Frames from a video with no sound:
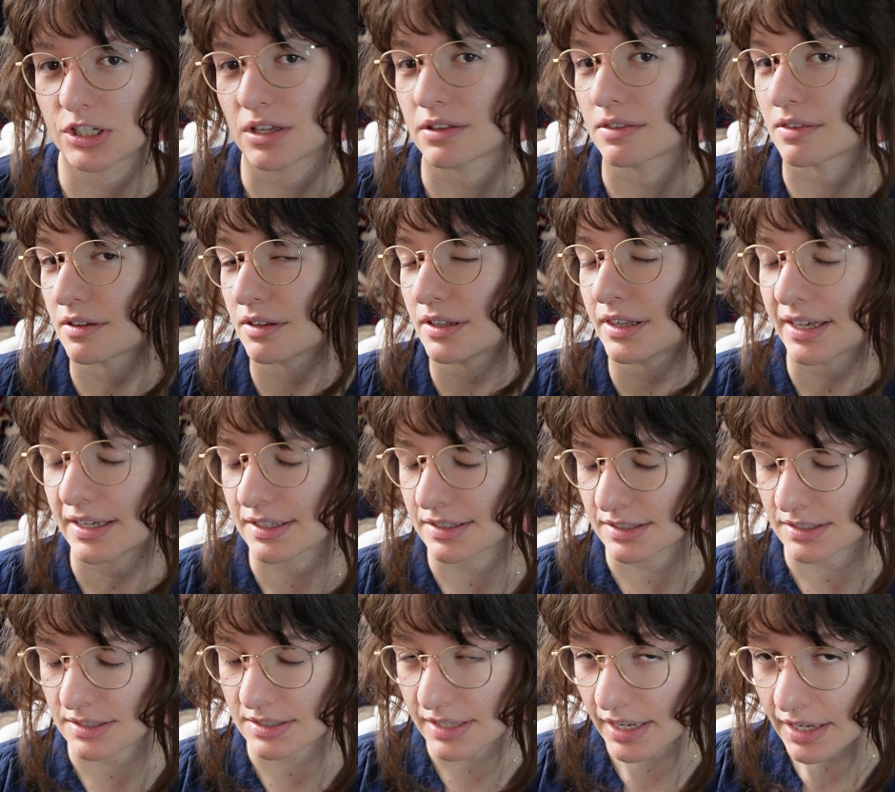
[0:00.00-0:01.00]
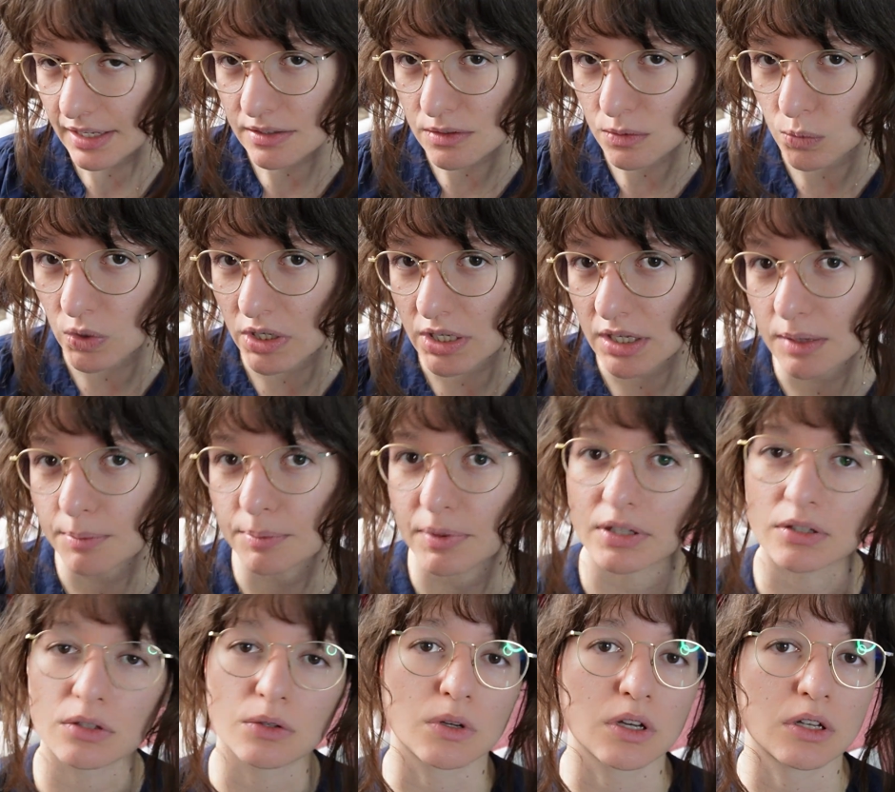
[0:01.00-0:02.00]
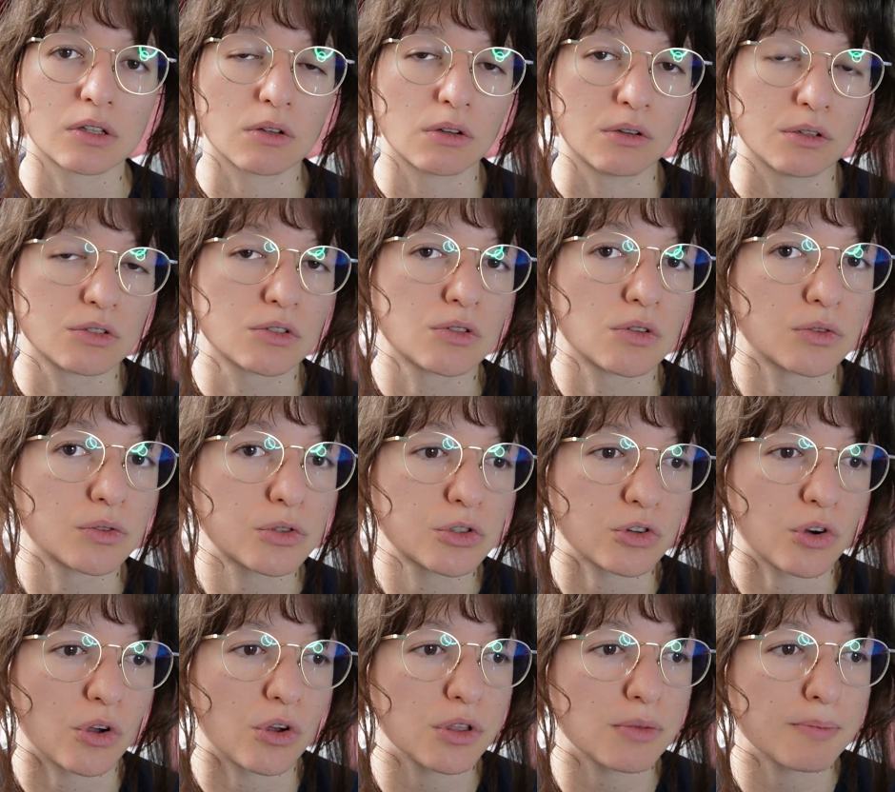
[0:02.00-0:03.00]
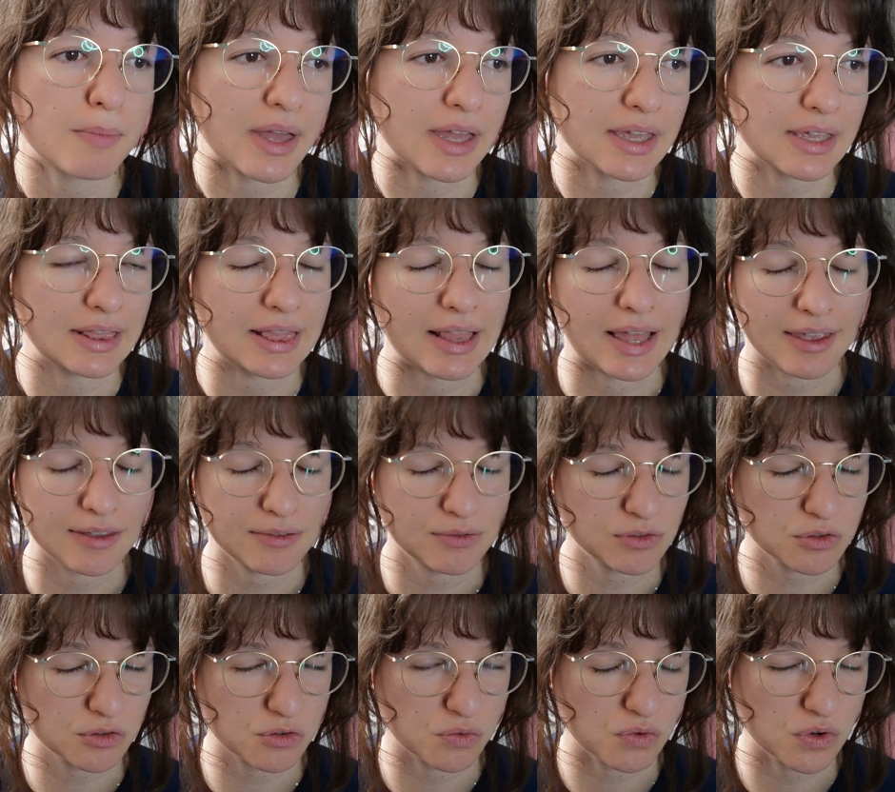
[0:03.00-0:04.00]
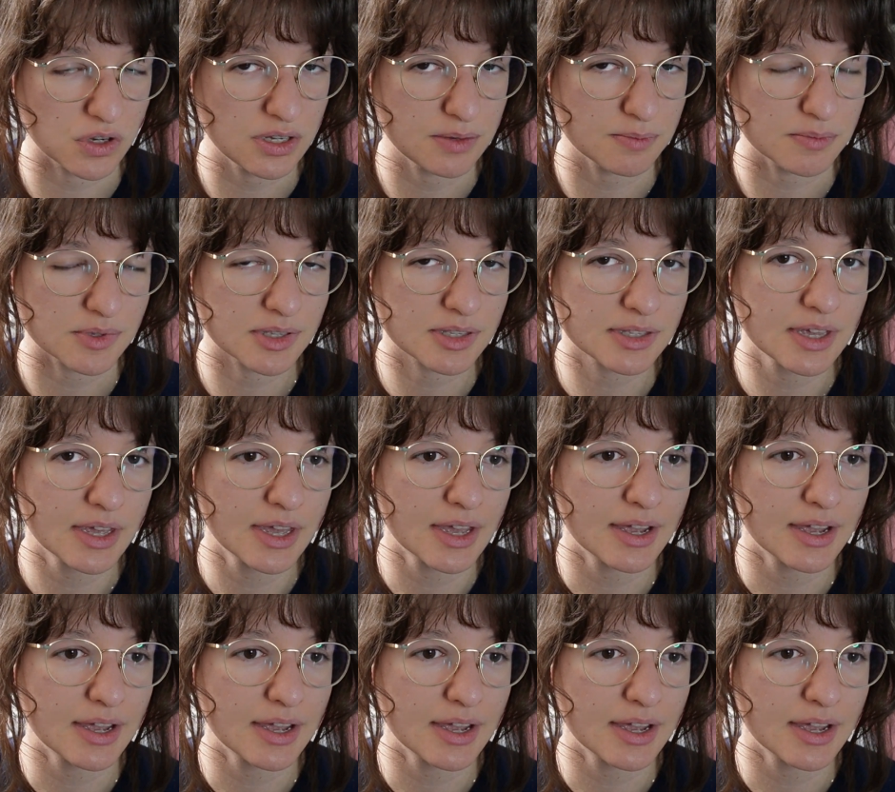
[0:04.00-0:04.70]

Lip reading: other latest next week, but you can also join my live streams